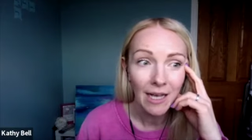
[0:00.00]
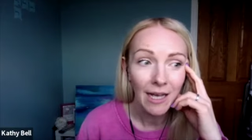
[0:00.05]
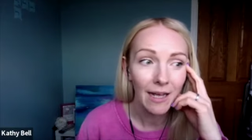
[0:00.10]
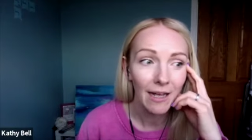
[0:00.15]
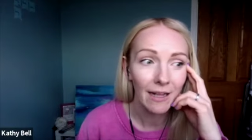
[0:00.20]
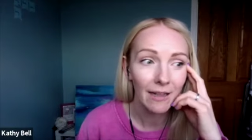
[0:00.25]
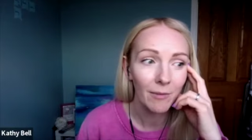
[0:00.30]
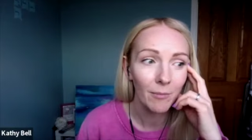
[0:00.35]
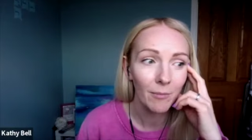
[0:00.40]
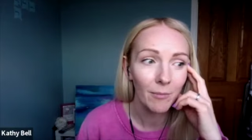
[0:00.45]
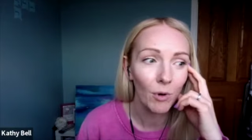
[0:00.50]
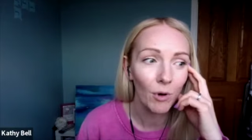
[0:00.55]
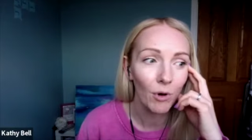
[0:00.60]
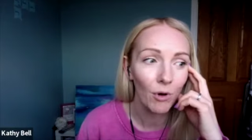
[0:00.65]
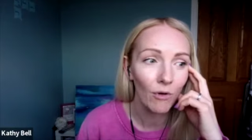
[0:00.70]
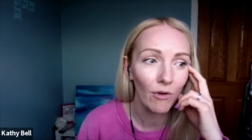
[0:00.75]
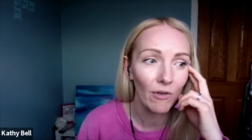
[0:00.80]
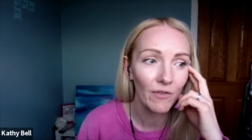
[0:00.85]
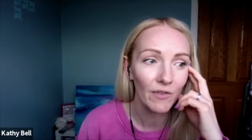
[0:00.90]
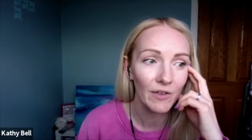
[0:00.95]
And the
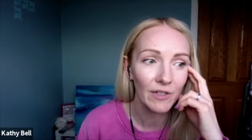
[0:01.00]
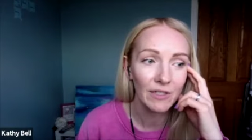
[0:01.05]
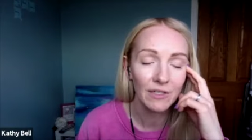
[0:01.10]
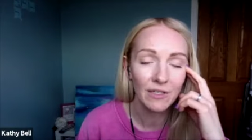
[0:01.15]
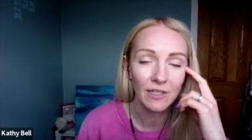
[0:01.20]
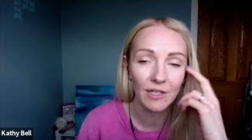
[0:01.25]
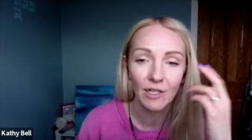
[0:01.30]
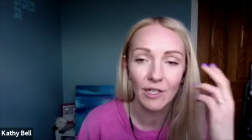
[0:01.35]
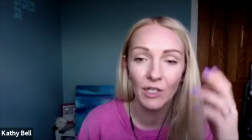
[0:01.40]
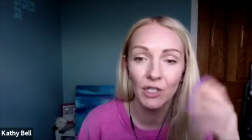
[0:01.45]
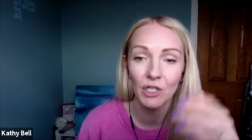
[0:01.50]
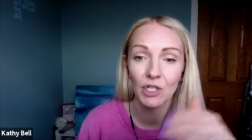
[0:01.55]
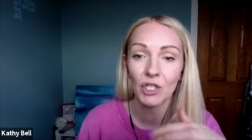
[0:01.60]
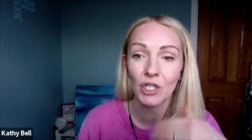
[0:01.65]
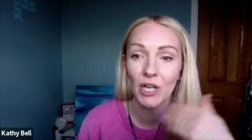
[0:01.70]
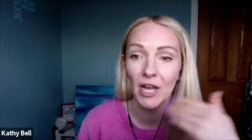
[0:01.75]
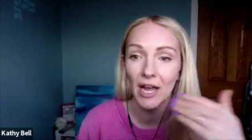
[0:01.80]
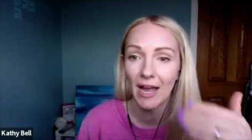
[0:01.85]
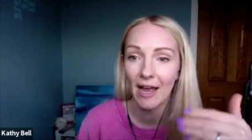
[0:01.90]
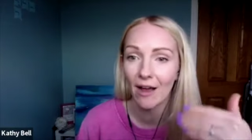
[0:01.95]
more of us that can
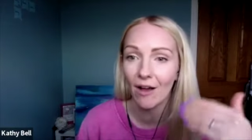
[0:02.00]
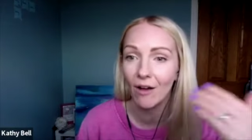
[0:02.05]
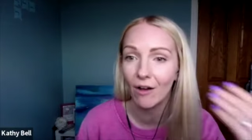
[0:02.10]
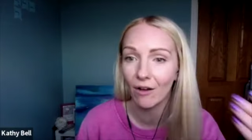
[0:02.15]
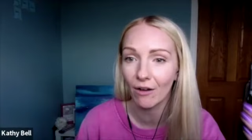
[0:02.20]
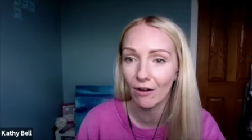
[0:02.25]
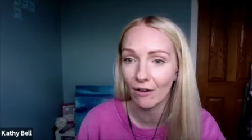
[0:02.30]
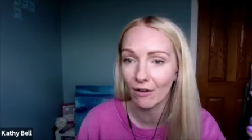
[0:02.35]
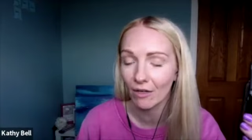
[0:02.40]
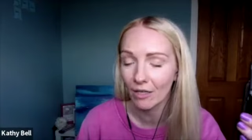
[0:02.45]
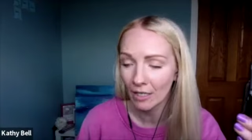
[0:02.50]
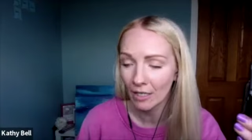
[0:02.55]
share our